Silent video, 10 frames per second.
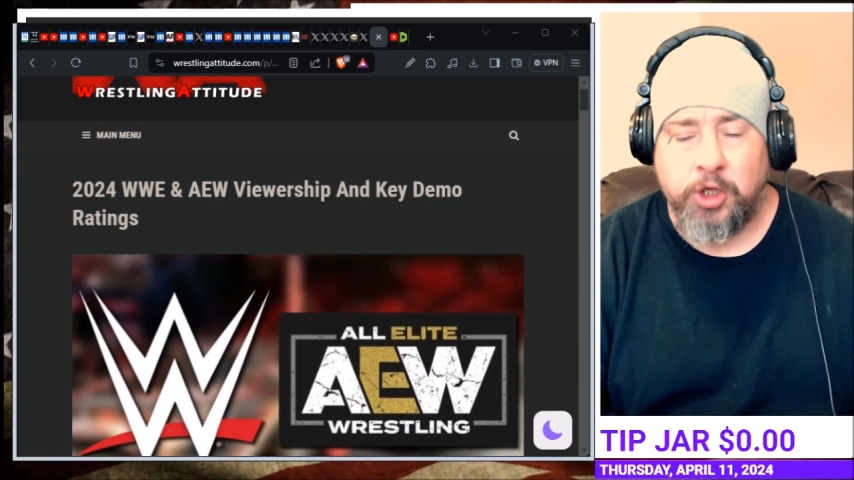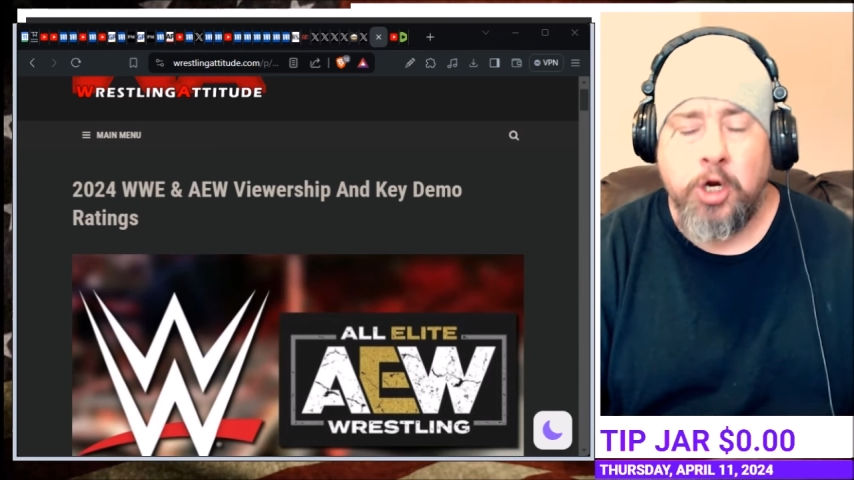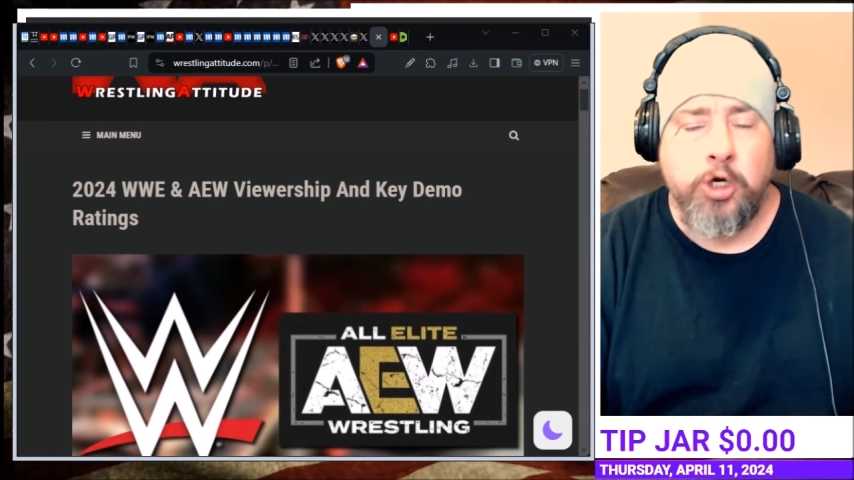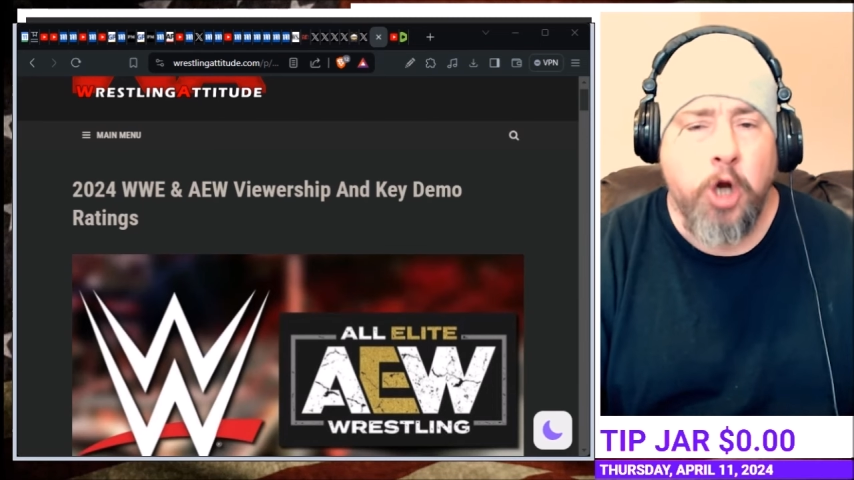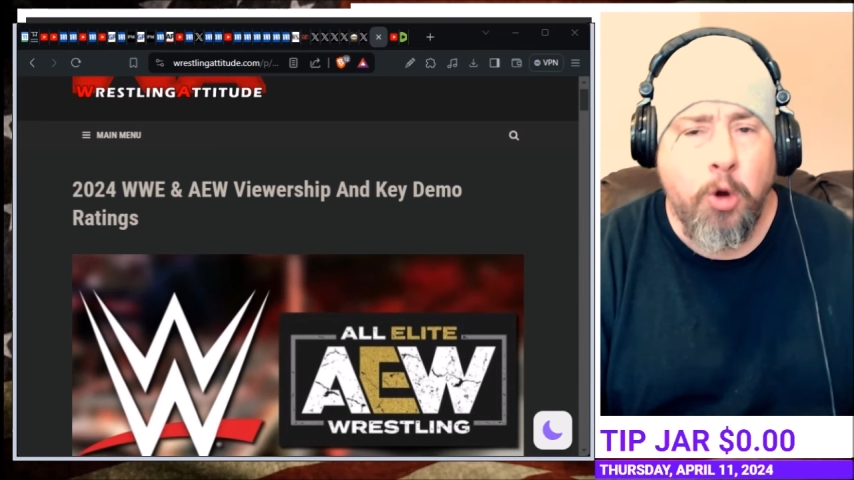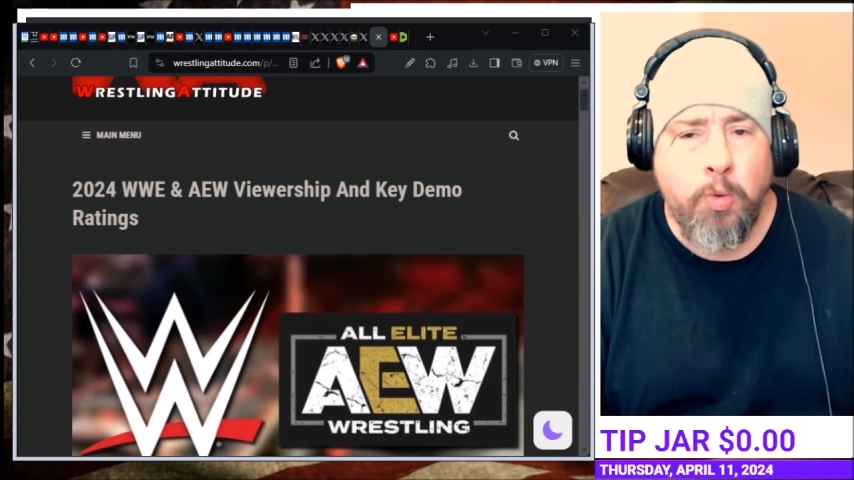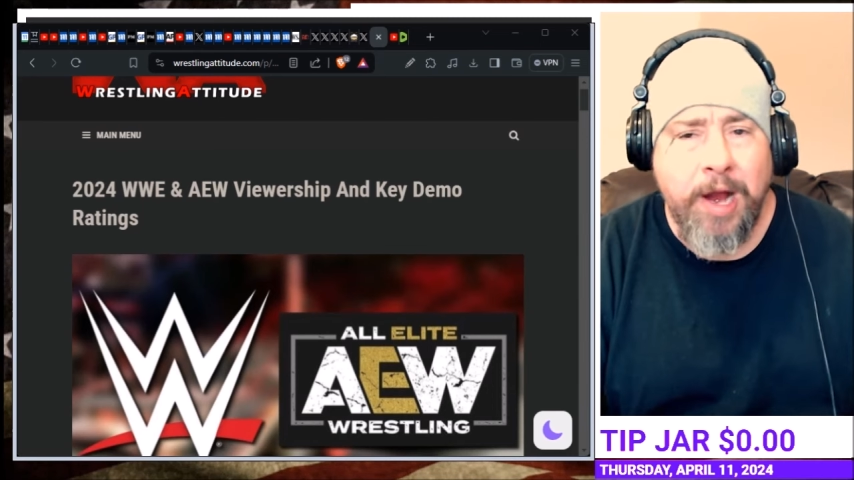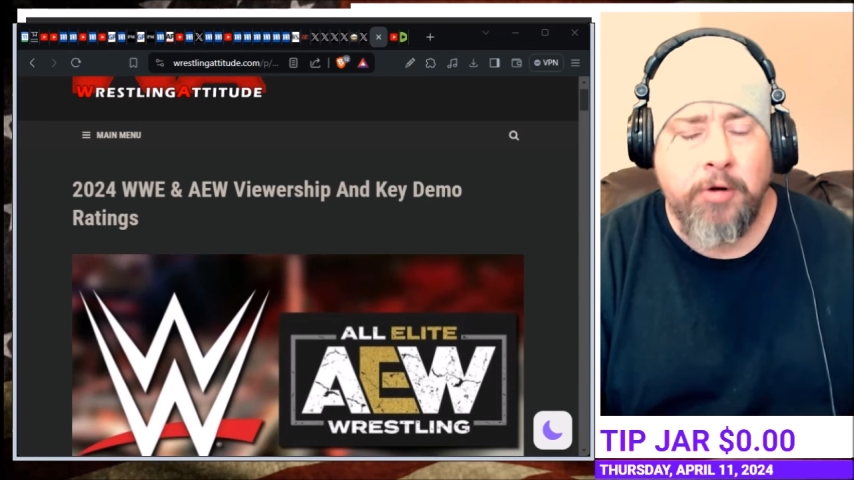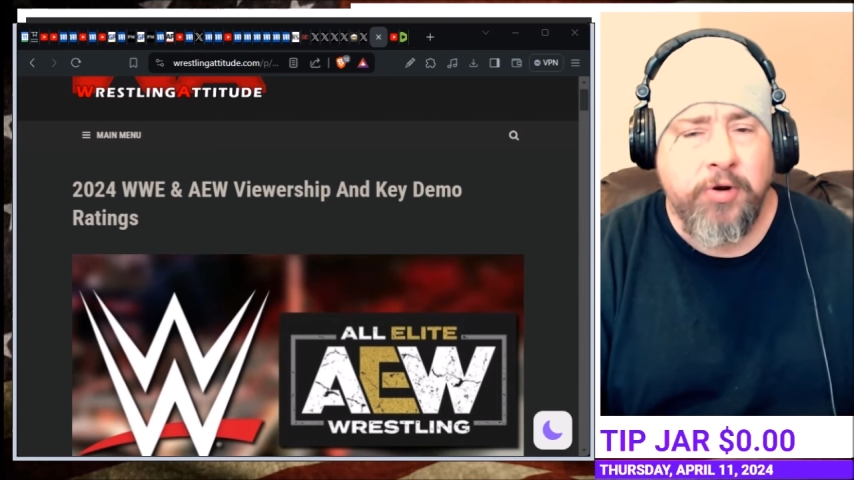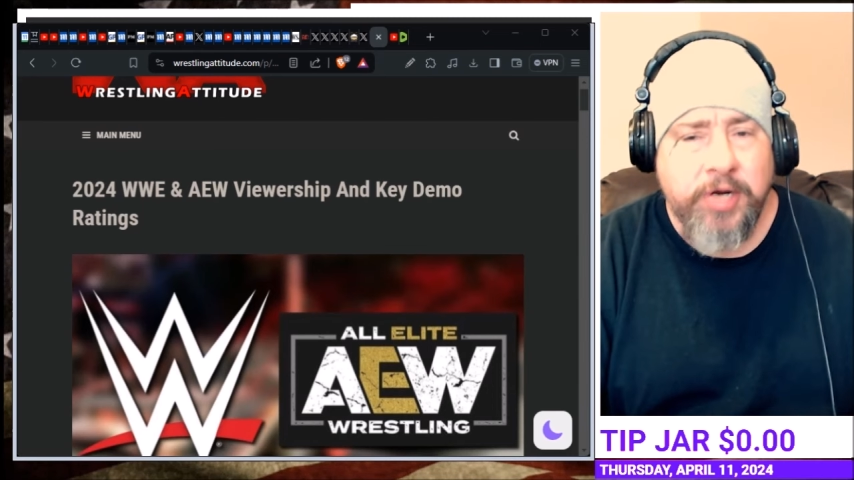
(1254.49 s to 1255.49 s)

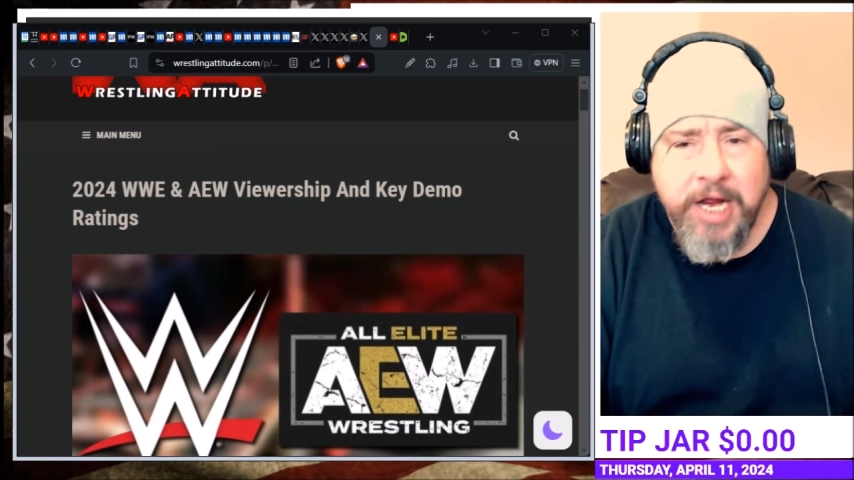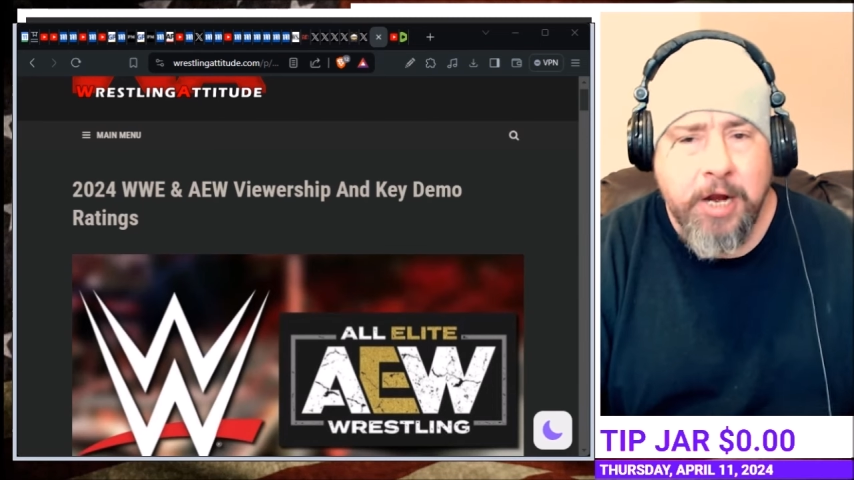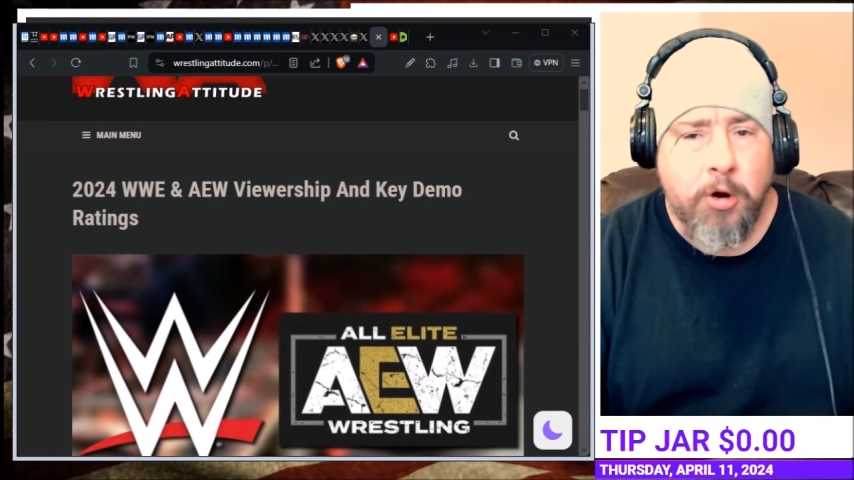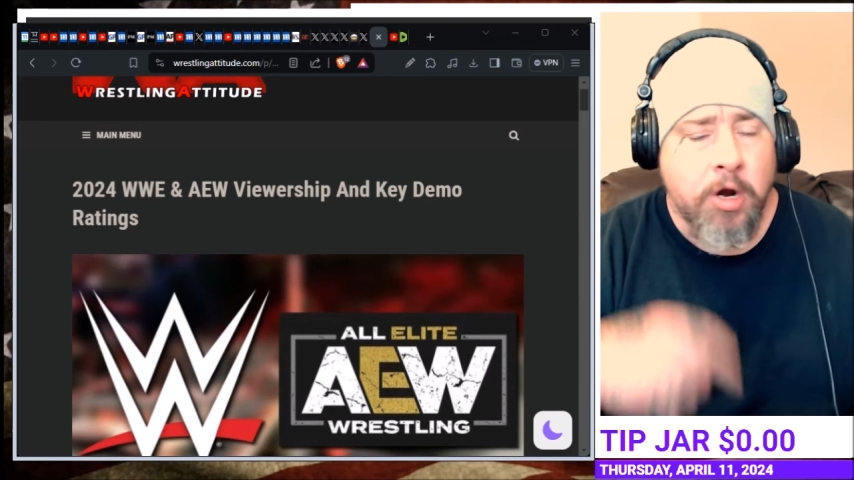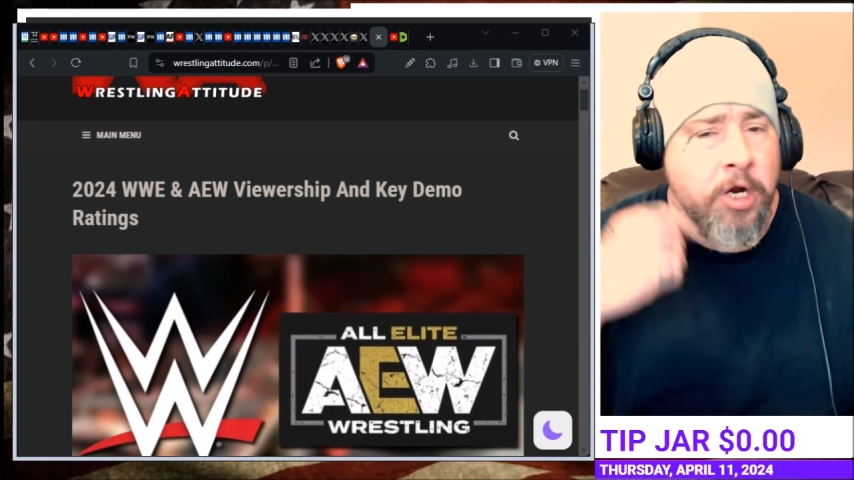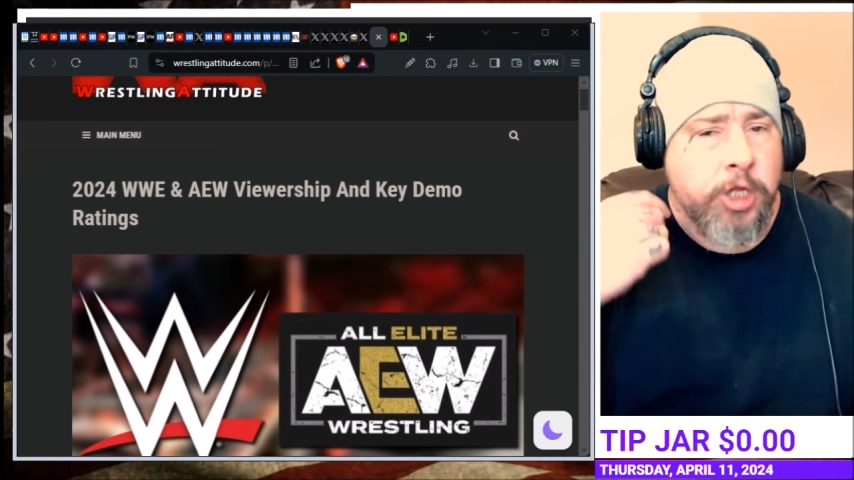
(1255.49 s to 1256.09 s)
Nowhere near